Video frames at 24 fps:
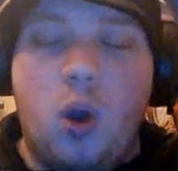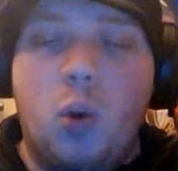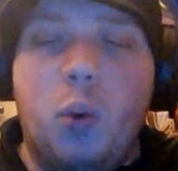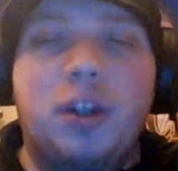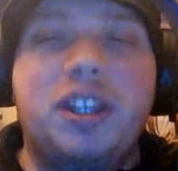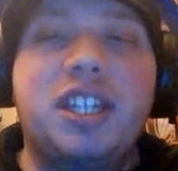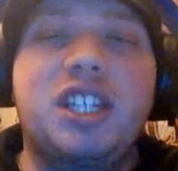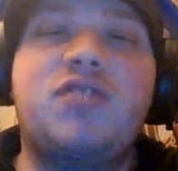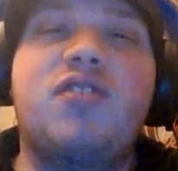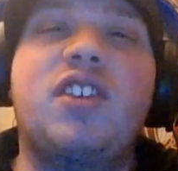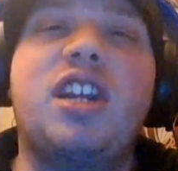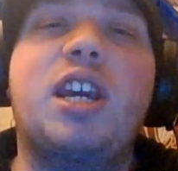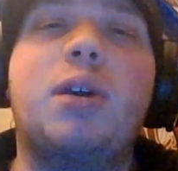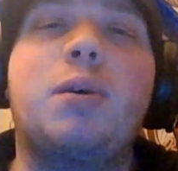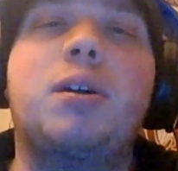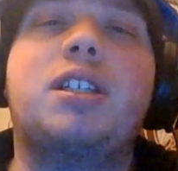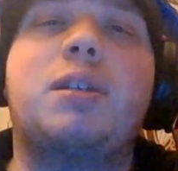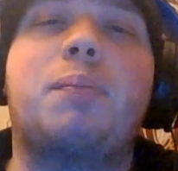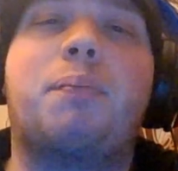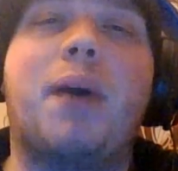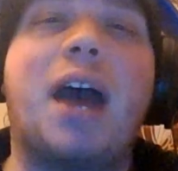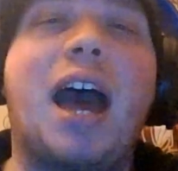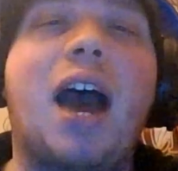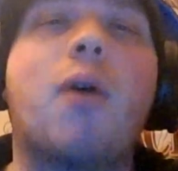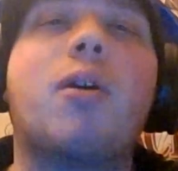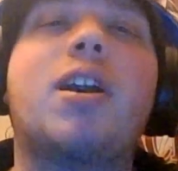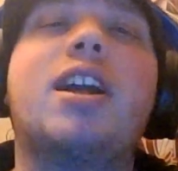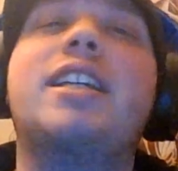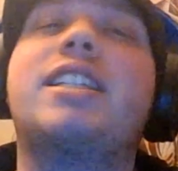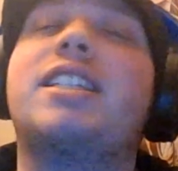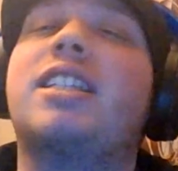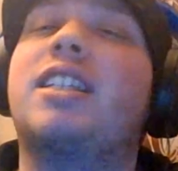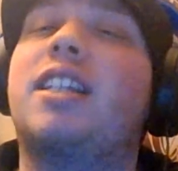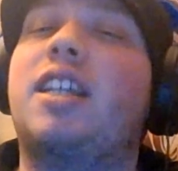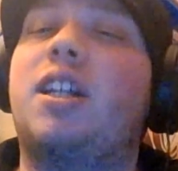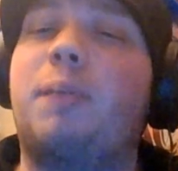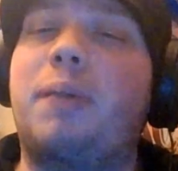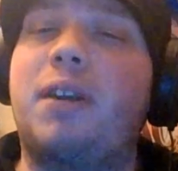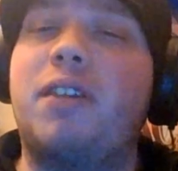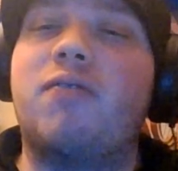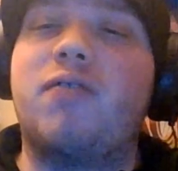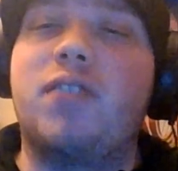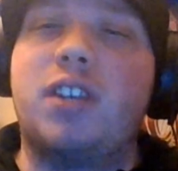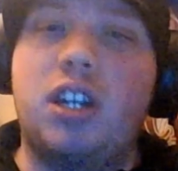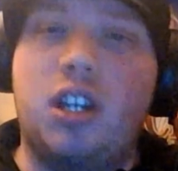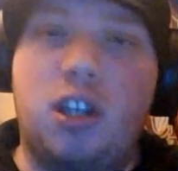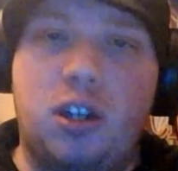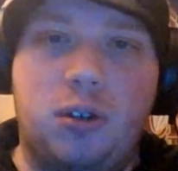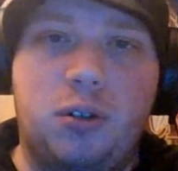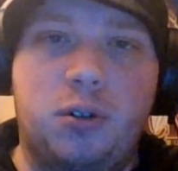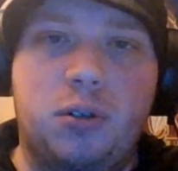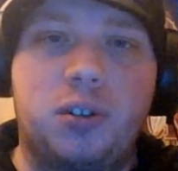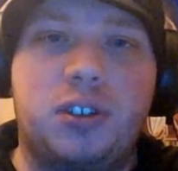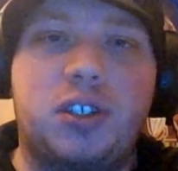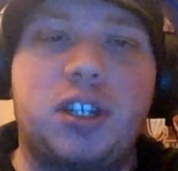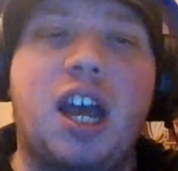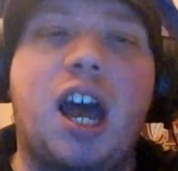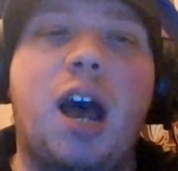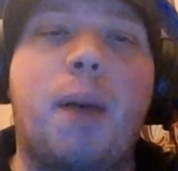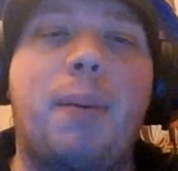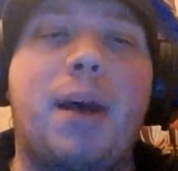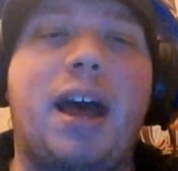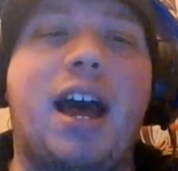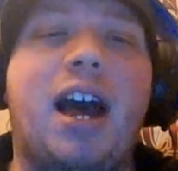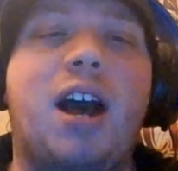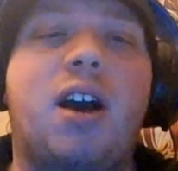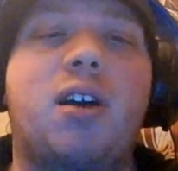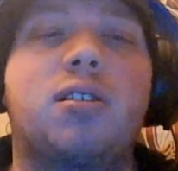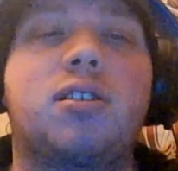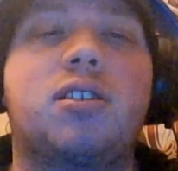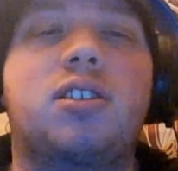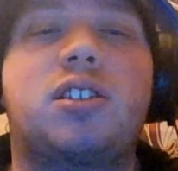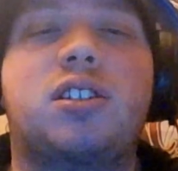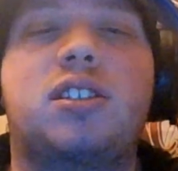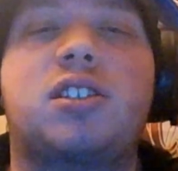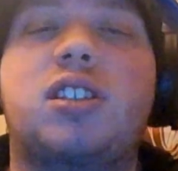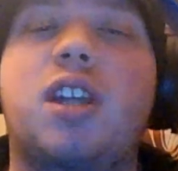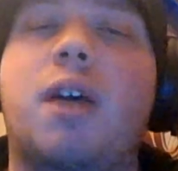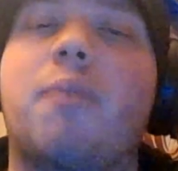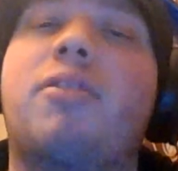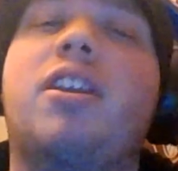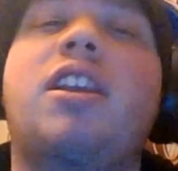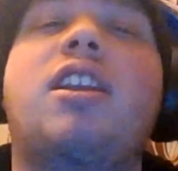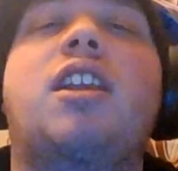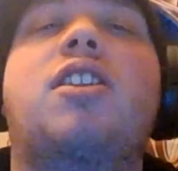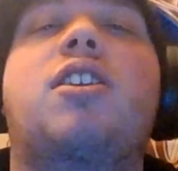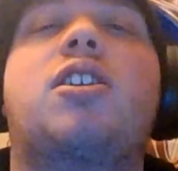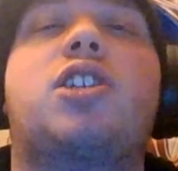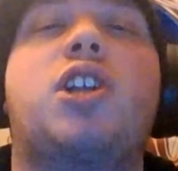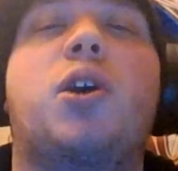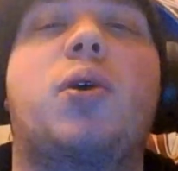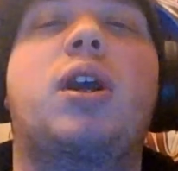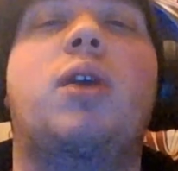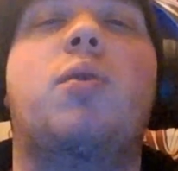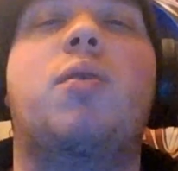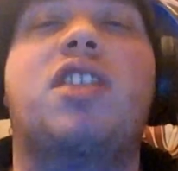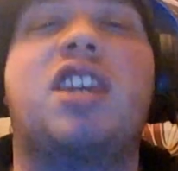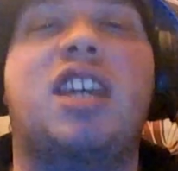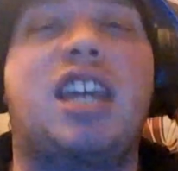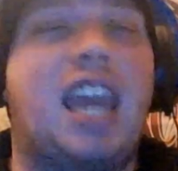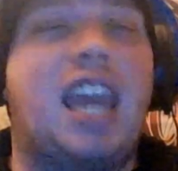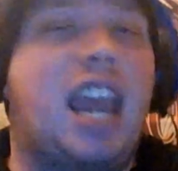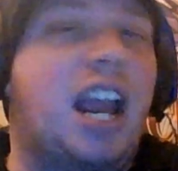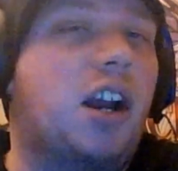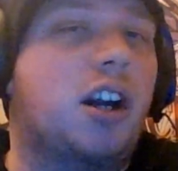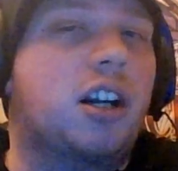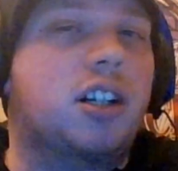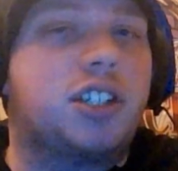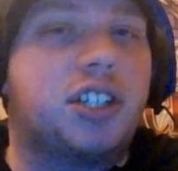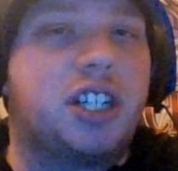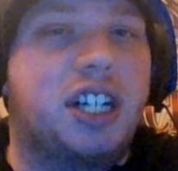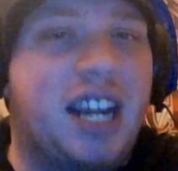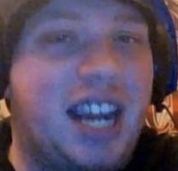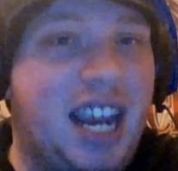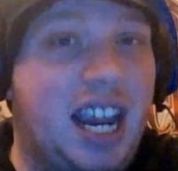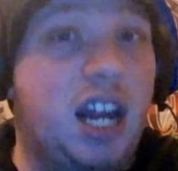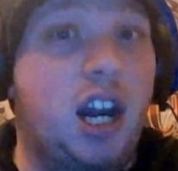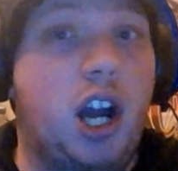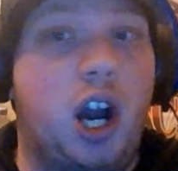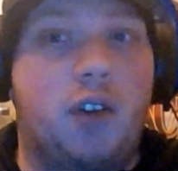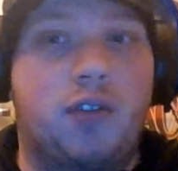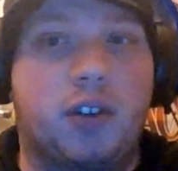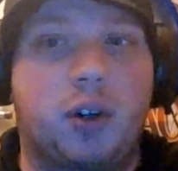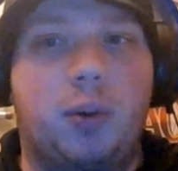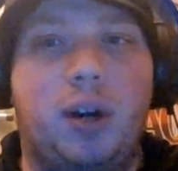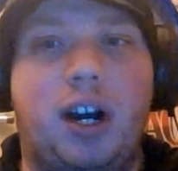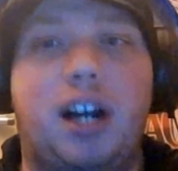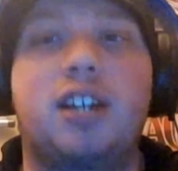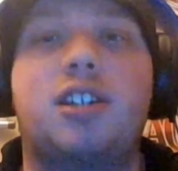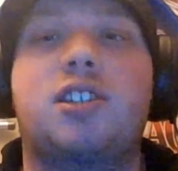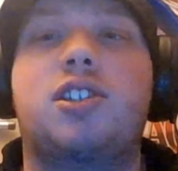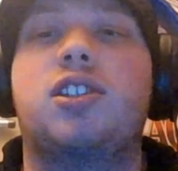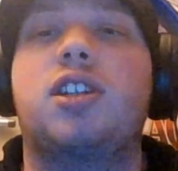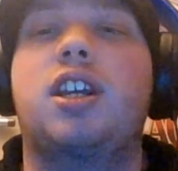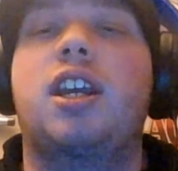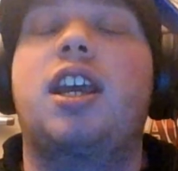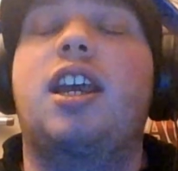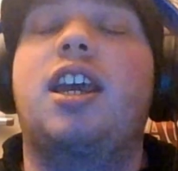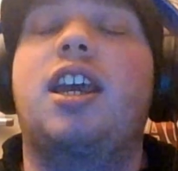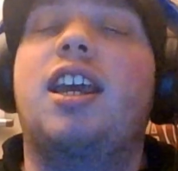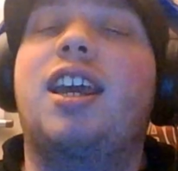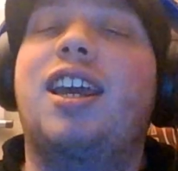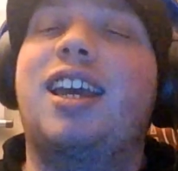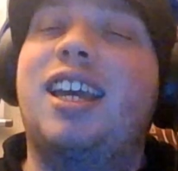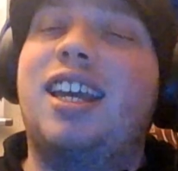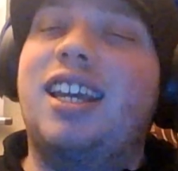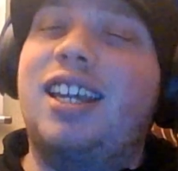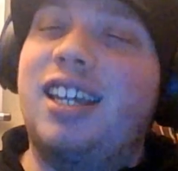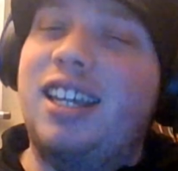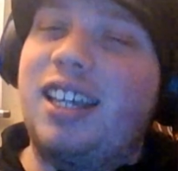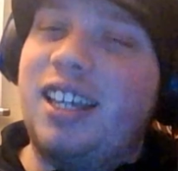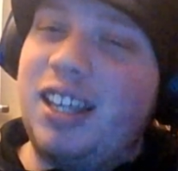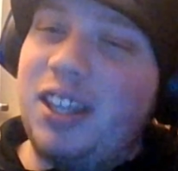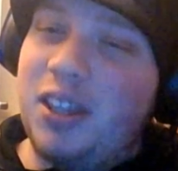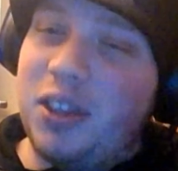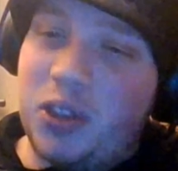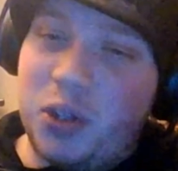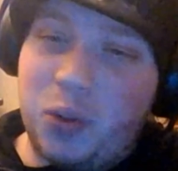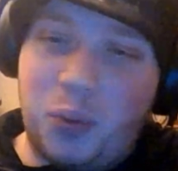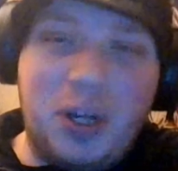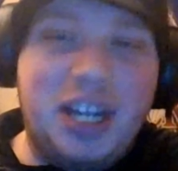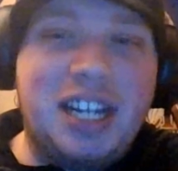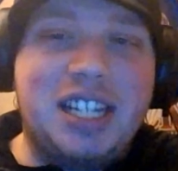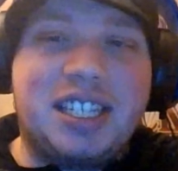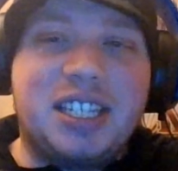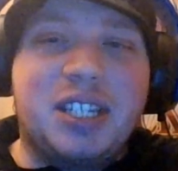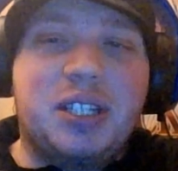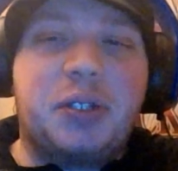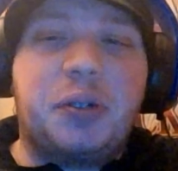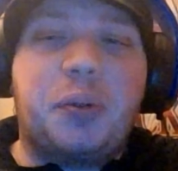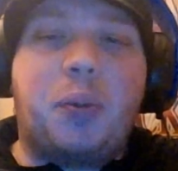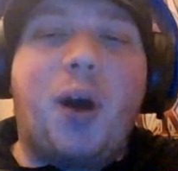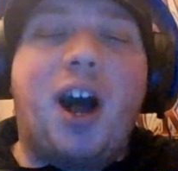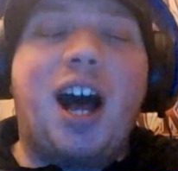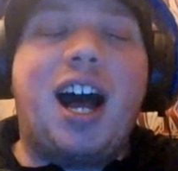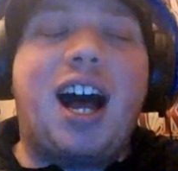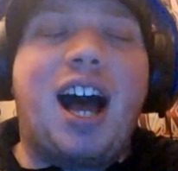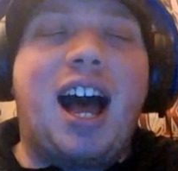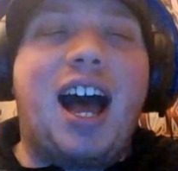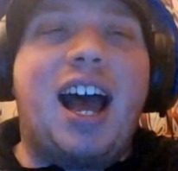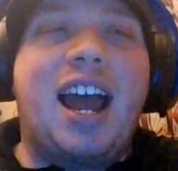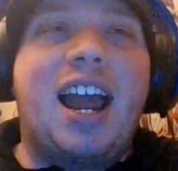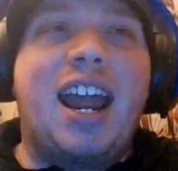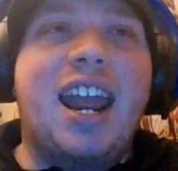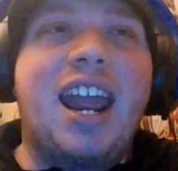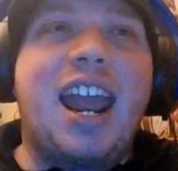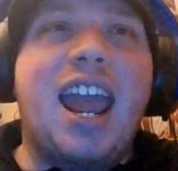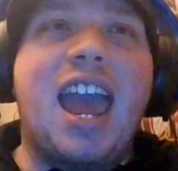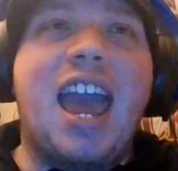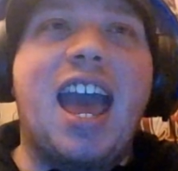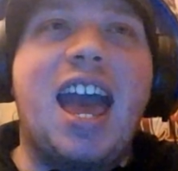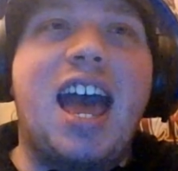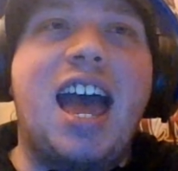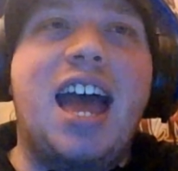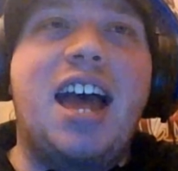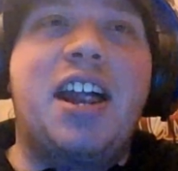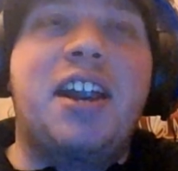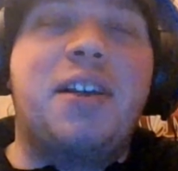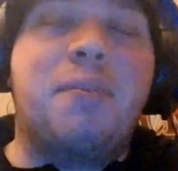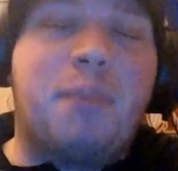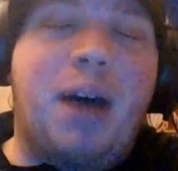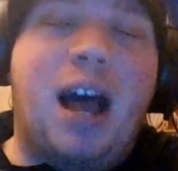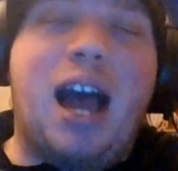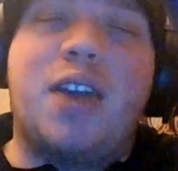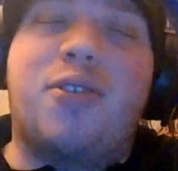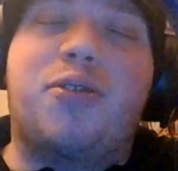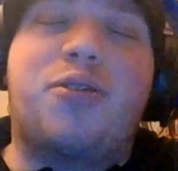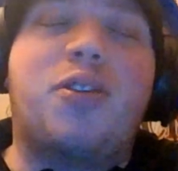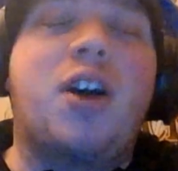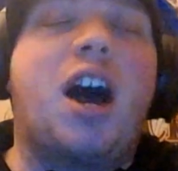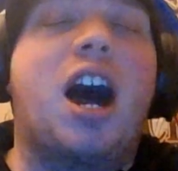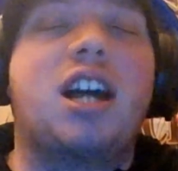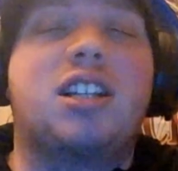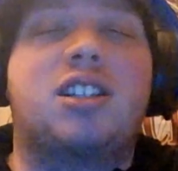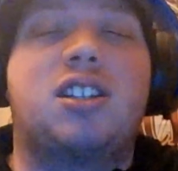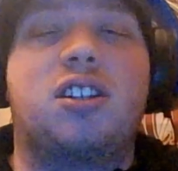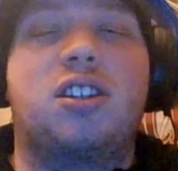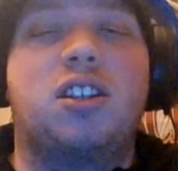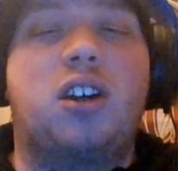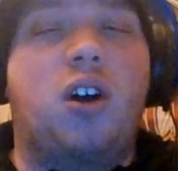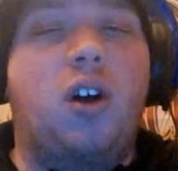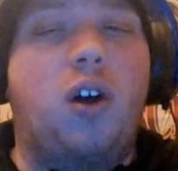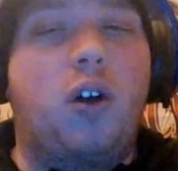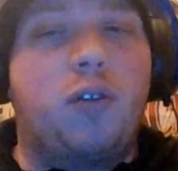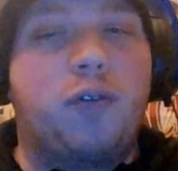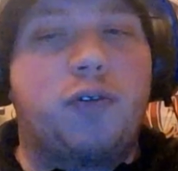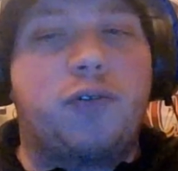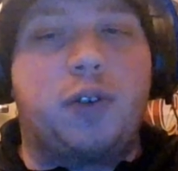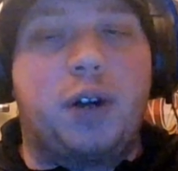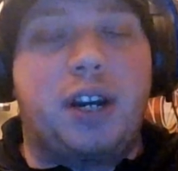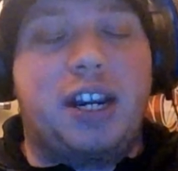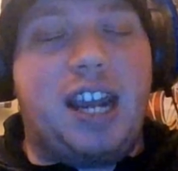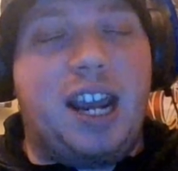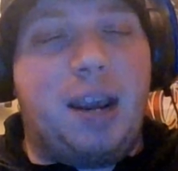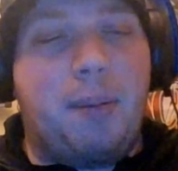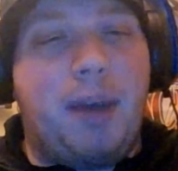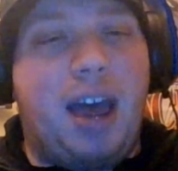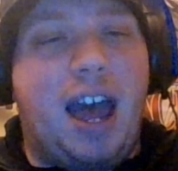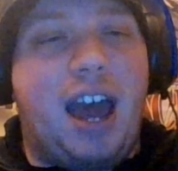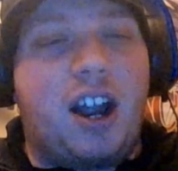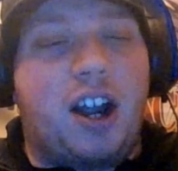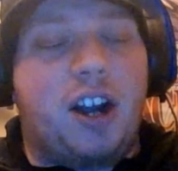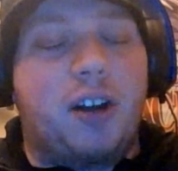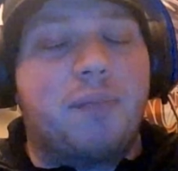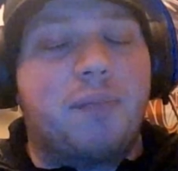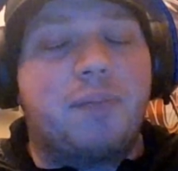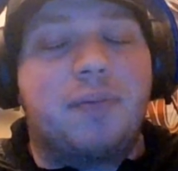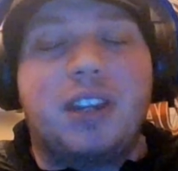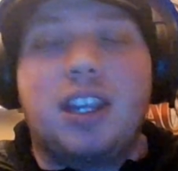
What this video is about is a little bit of news about something that they're doing with the character in Overwatch, the reasons why, and my thoughts on the whole freaking matter.